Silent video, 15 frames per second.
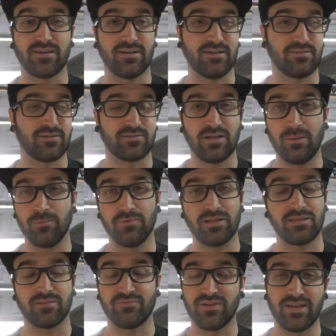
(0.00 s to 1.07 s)
The
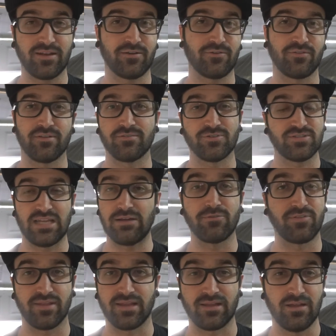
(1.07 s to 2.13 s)
tumbling, the vinegar, just
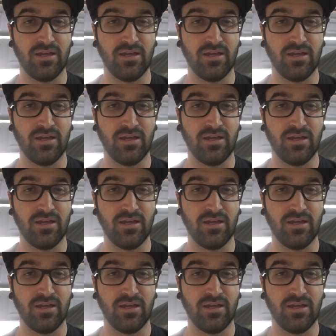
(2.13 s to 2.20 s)
everything.